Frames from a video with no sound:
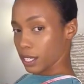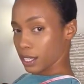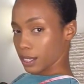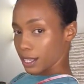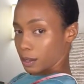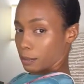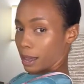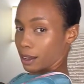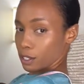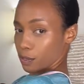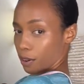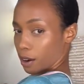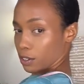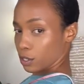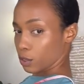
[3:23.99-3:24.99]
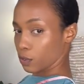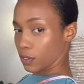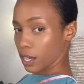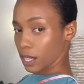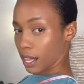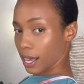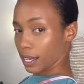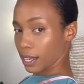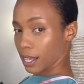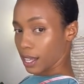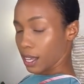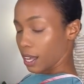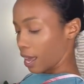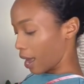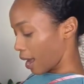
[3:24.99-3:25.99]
You can lean back as far as you feel like it.